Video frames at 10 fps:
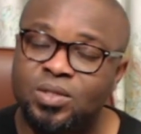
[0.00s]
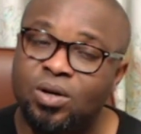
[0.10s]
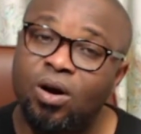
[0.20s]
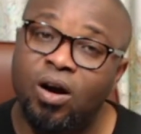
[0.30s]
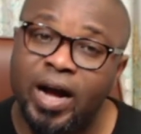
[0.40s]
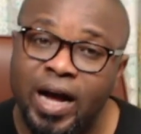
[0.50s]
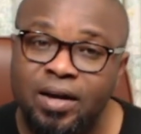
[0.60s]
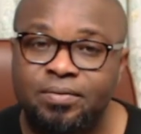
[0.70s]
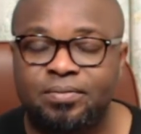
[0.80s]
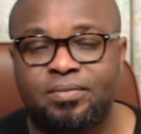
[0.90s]
Oga,
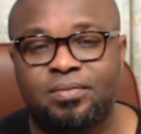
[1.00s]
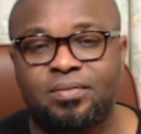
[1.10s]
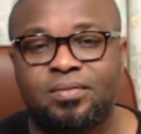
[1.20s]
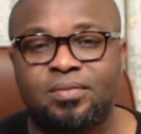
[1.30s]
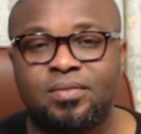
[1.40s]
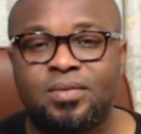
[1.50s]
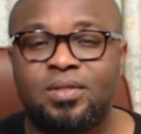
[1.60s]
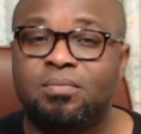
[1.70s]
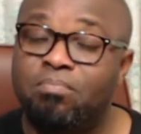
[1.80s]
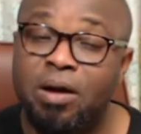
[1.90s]

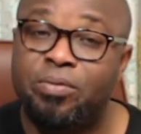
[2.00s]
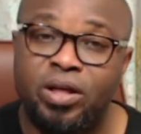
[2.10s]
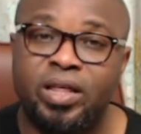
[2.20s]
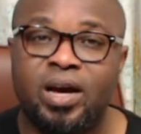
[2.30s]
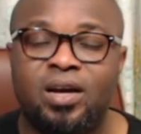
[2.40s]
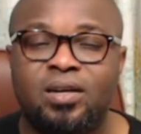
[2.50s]
my brother,